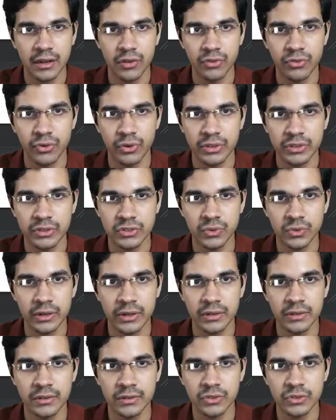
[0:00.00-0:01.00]
for this
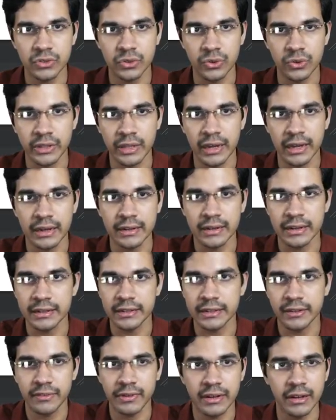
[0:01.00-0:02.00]
one so that
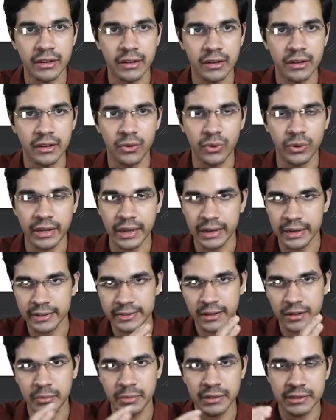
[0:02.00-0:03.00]
it will look a
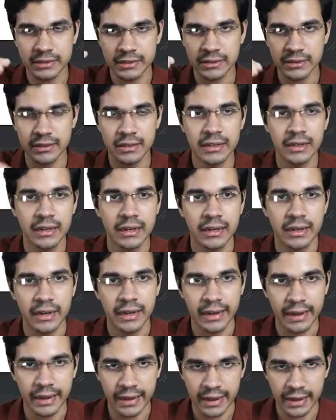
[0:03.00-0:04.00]
little bit
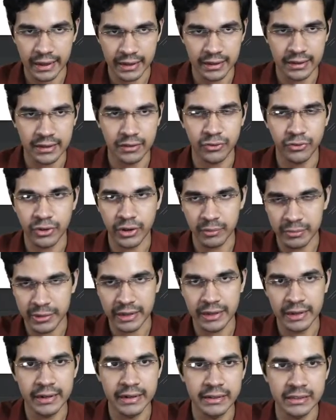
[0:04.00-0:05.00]
from
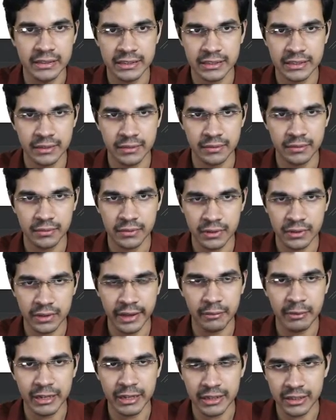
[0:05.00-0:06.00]
the edge.
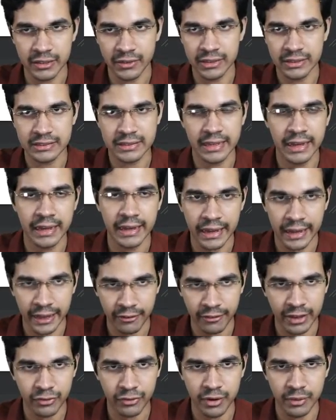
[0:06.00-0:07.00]
I mean, it will stay
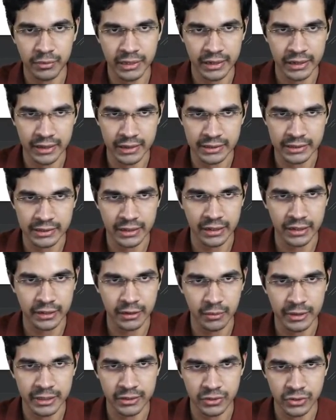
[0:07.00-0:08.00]
away from the edge a
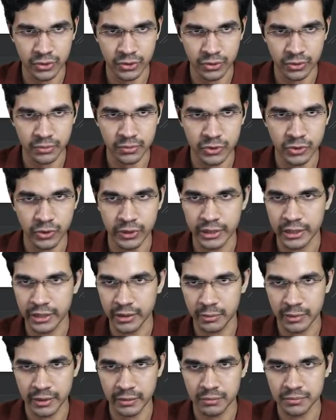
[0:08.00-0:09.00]
little bit, so 20
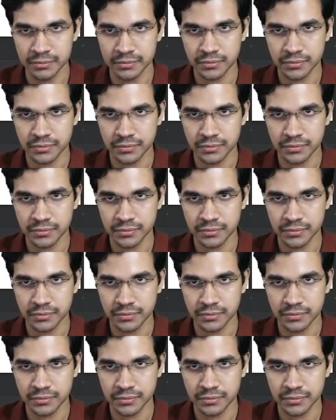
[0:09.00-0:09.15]
dp.